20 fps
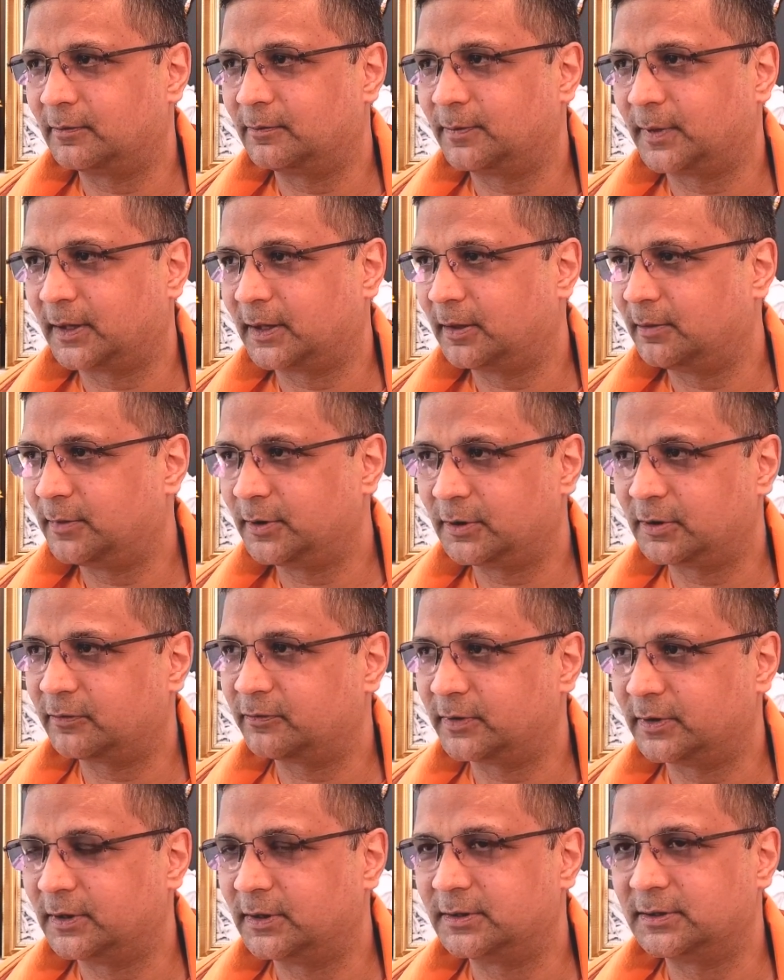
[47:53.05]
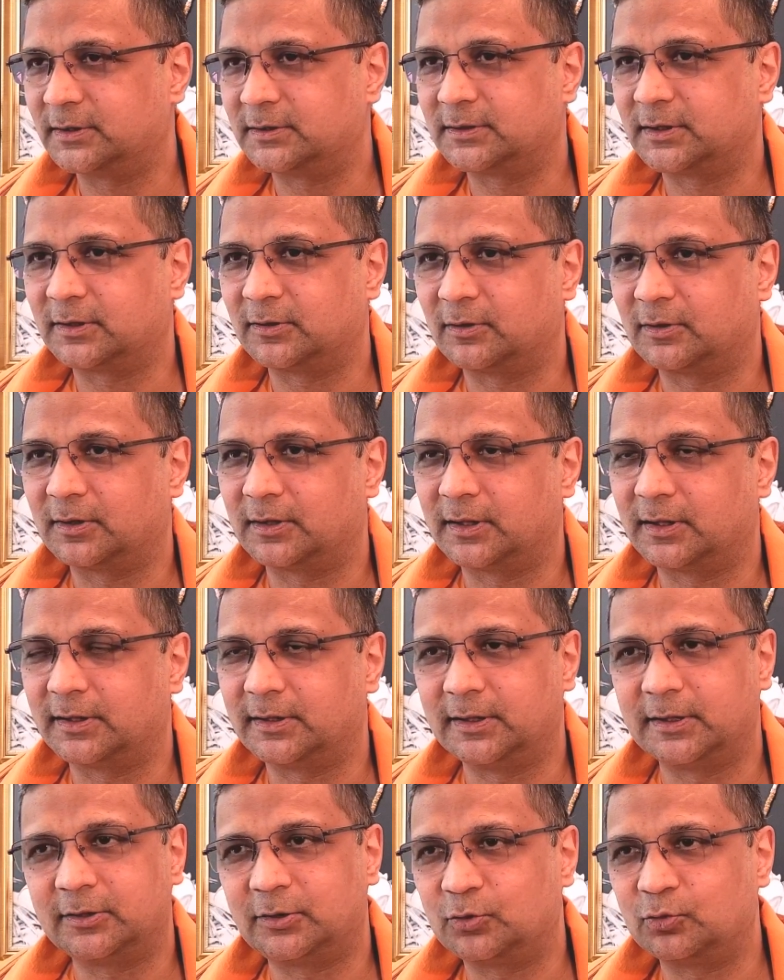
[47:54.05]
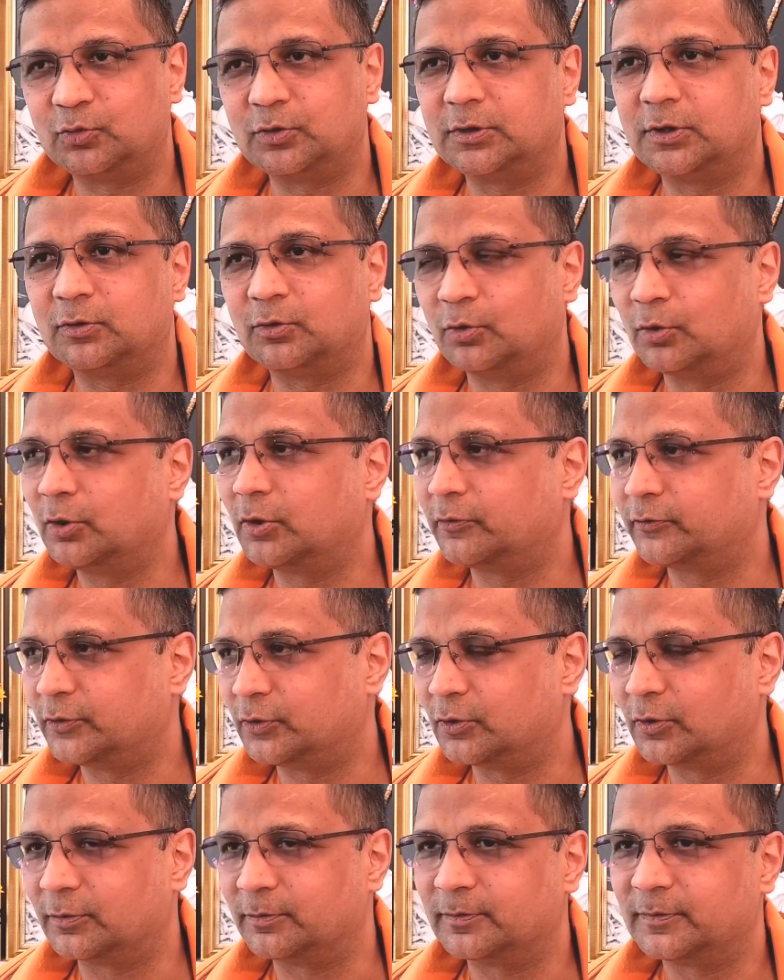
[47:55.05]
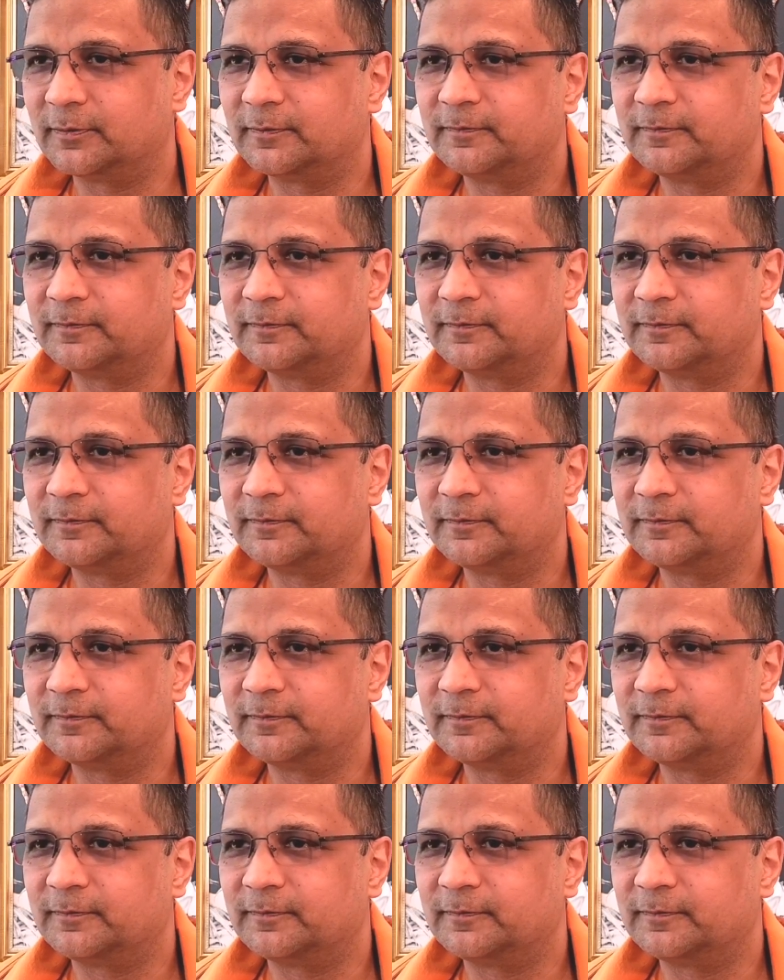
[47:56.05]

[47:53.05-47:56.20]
Parliament of Religions and all that. He had toured the whole of Europe.